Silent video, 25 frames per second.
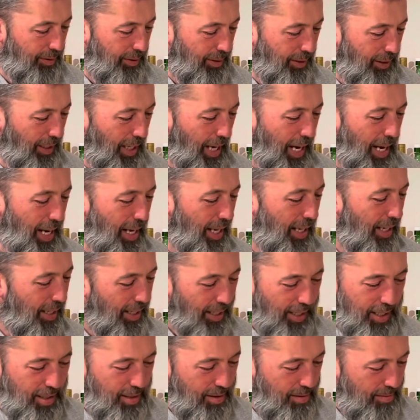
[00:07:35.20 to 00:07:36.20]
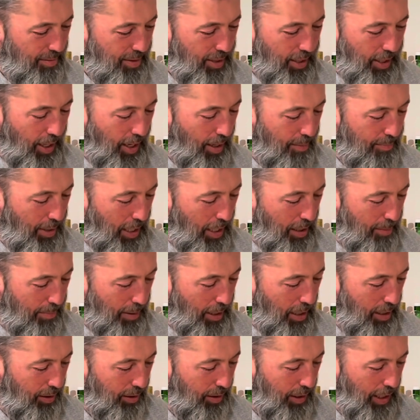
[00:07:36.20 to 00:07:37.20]
Yeah, I'm not a
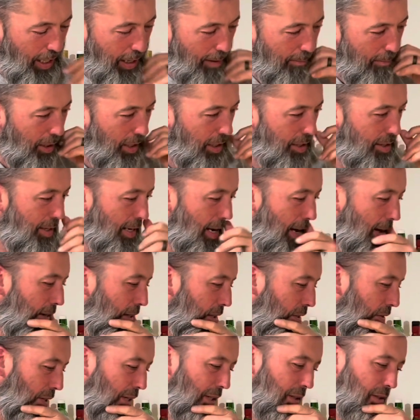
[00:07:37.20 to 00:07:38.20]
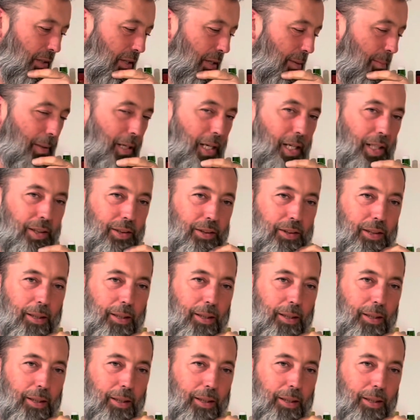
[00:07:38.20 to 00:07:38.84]
bottle guy, but it's not a great looking bottle.